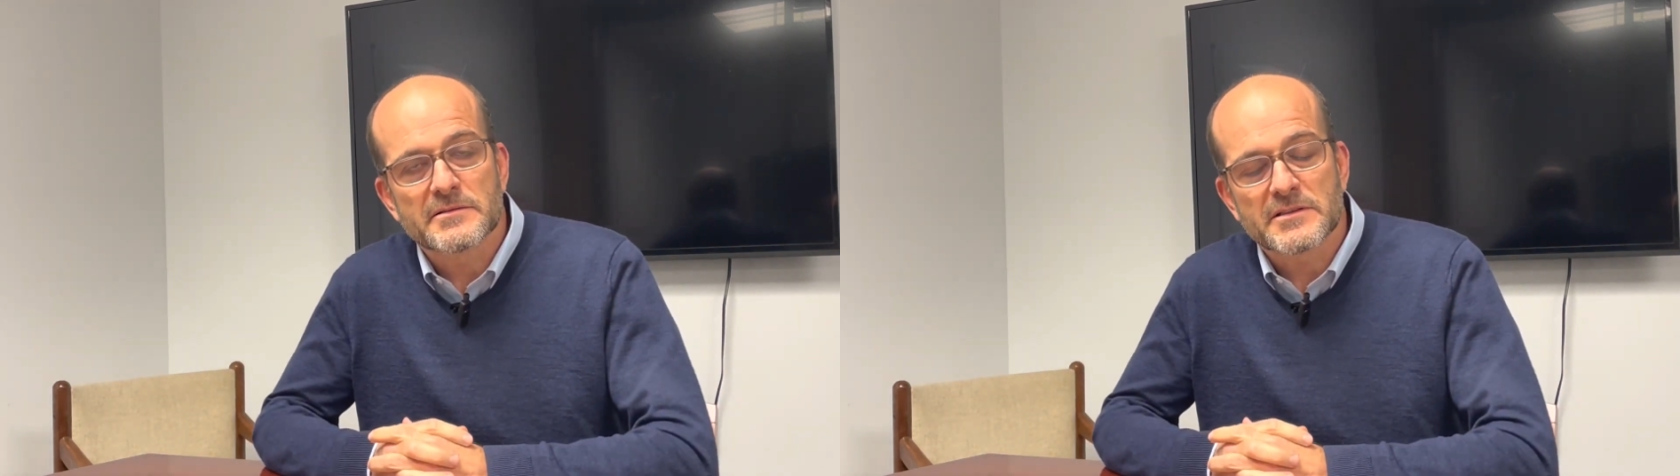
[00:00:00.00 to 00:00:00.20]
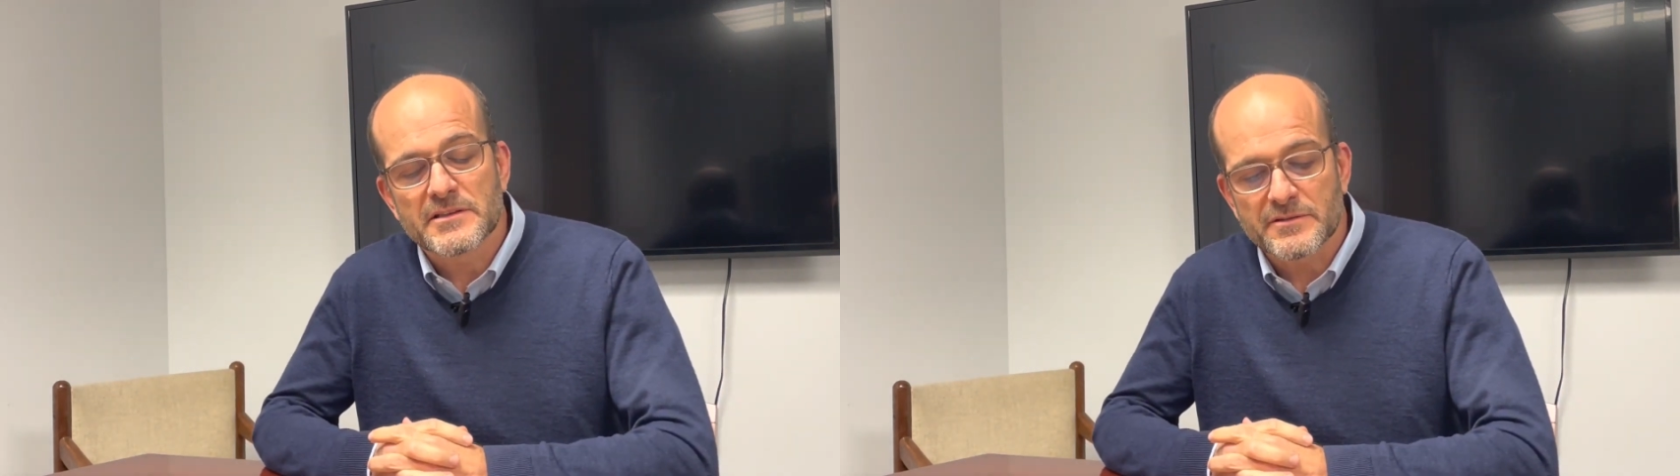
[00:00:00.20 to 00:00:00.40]

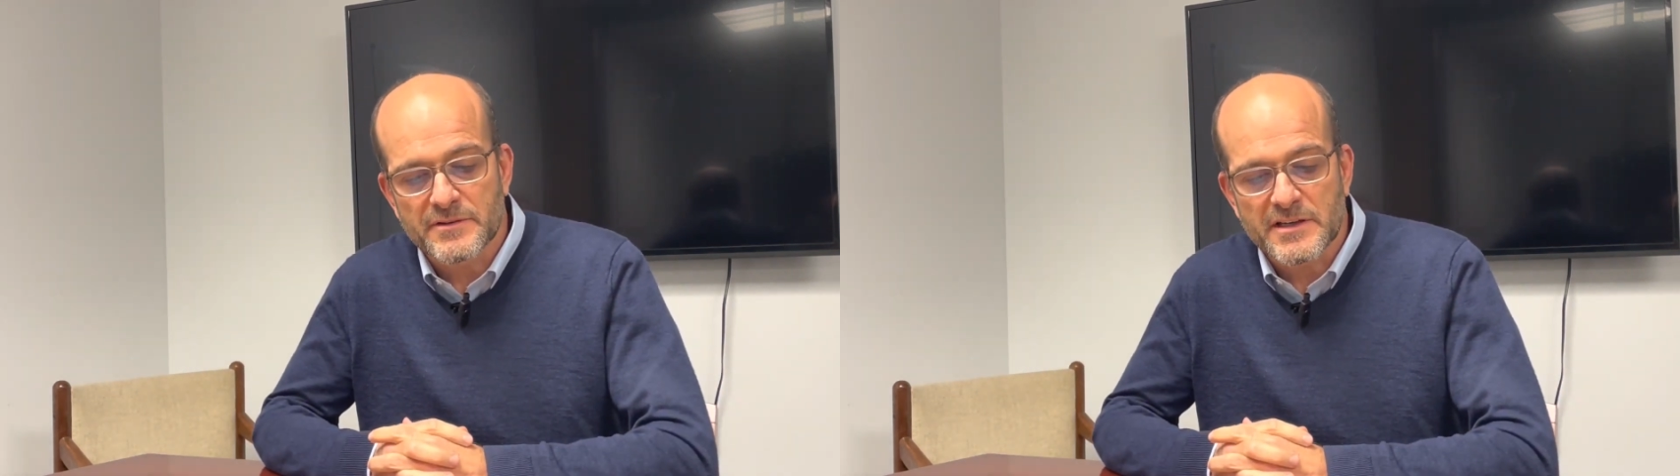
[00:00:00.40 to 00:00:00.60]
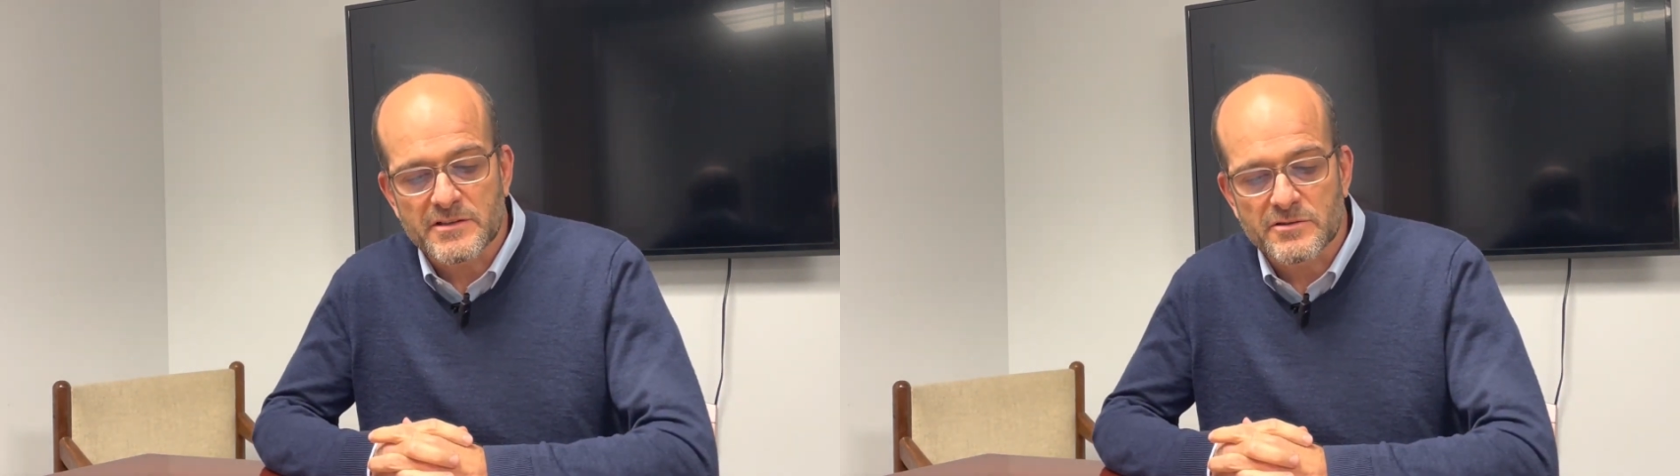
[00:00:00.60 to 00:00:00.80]

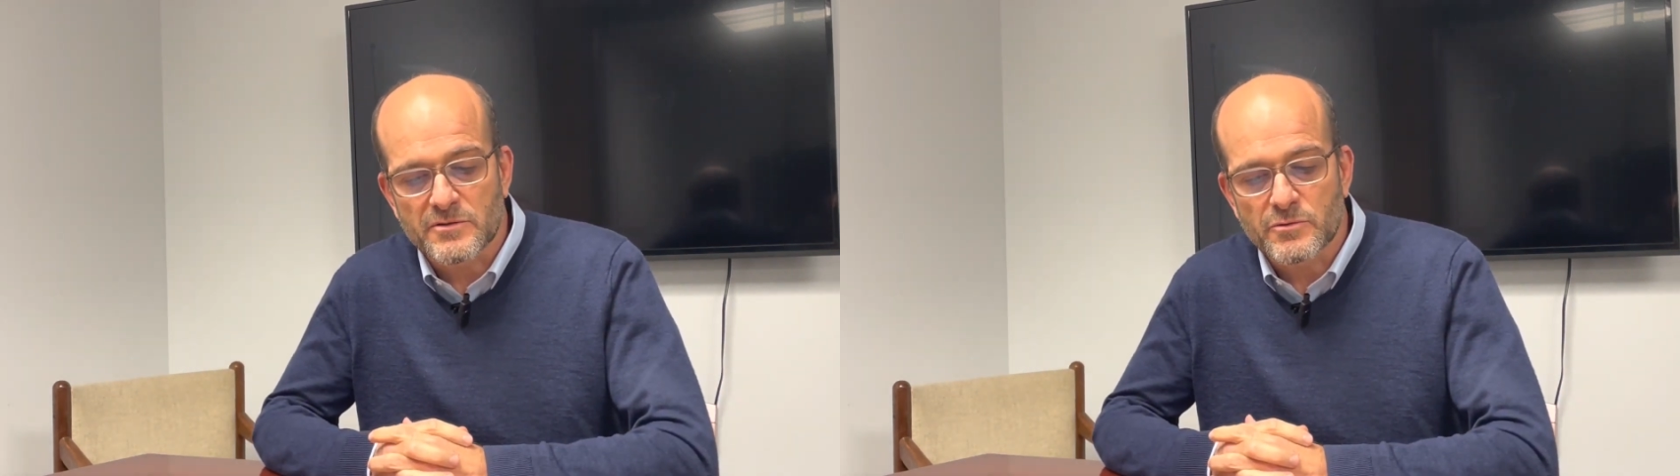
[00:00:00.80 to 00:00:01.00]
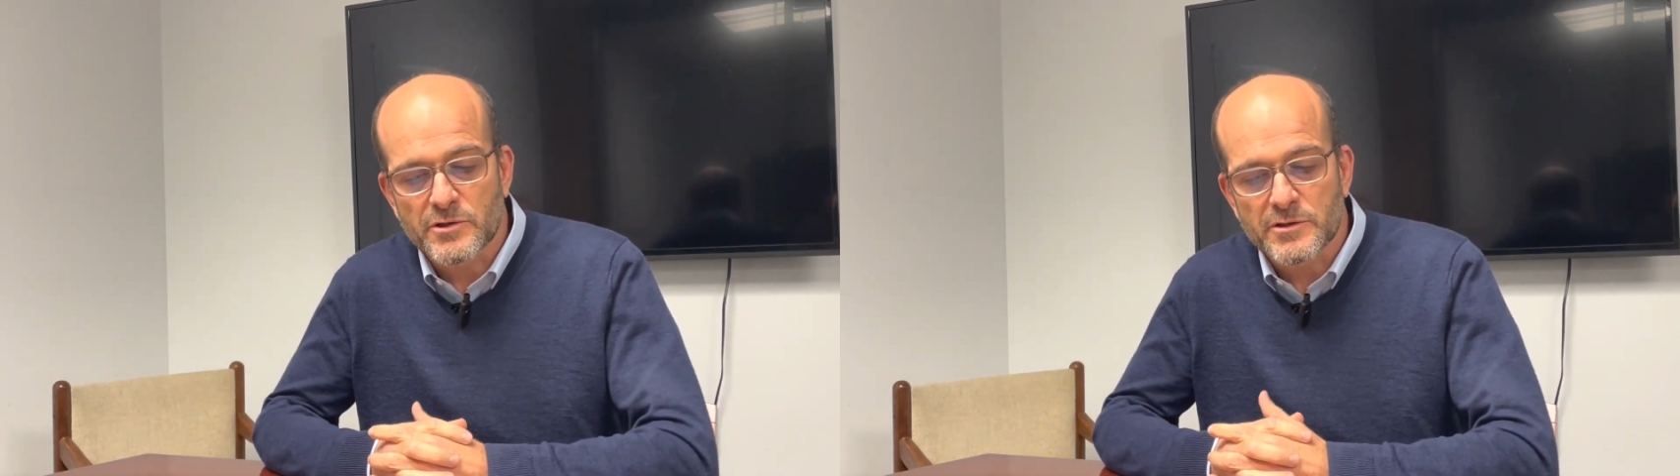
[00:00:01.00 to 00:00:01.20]
sanctification
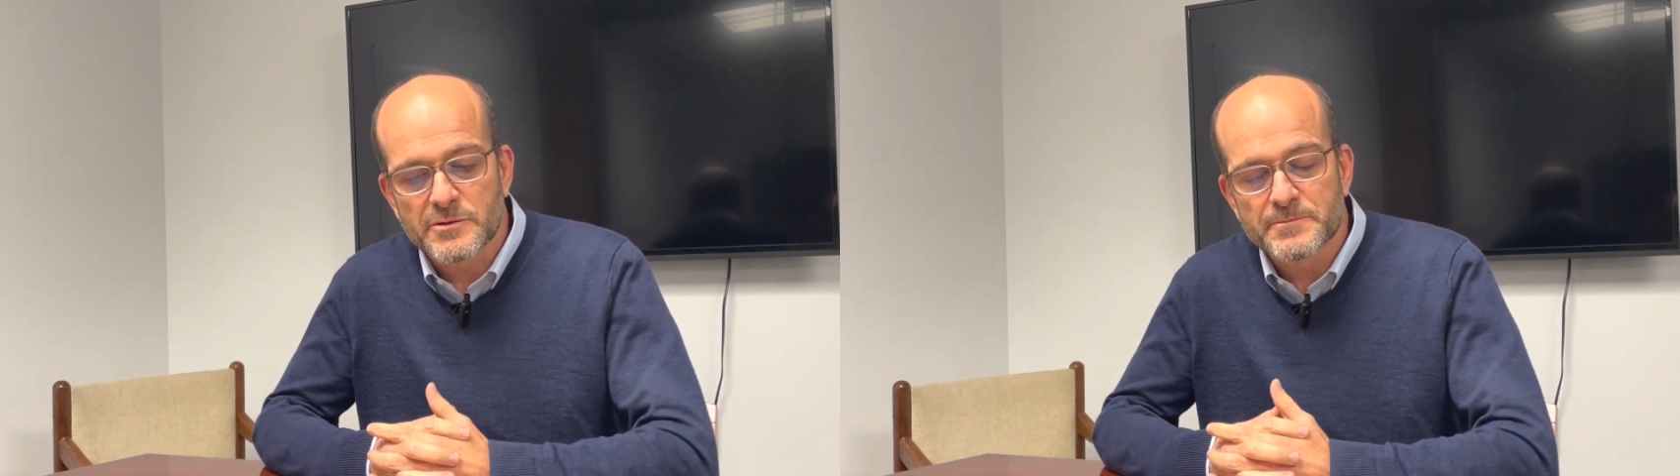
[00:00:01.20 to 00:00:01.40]
of work.